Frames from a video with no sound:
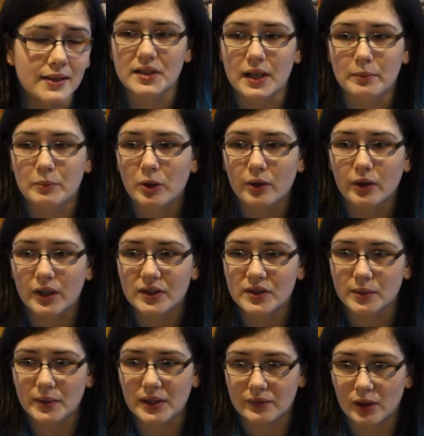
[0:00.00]
Some couriers
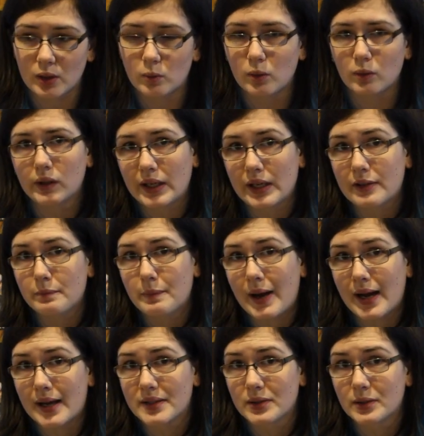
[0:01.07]
or whatever will leave
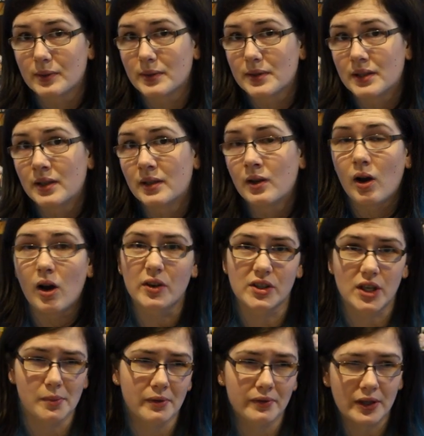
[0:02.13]
parcels on
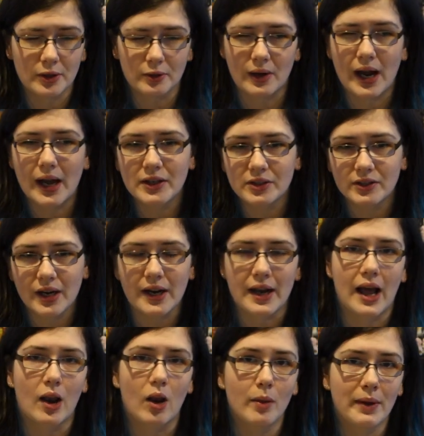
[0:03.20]
top of it or under it in
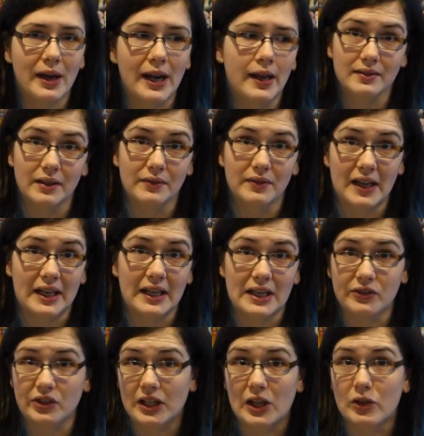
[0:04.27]
our lobby, if they can
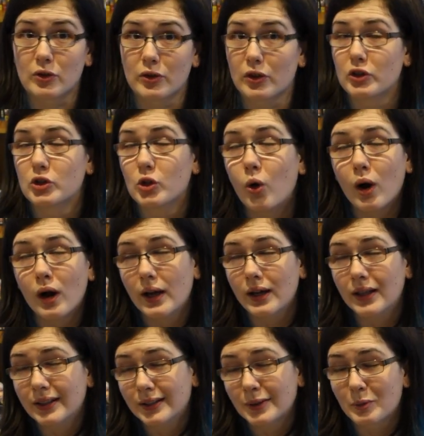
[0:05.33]
even get through the door,
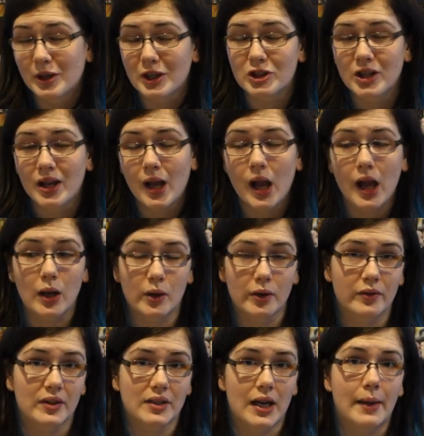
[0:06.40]
which a lot
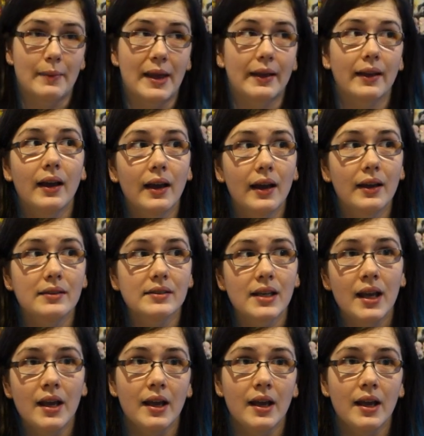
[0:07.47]
of the time they can't,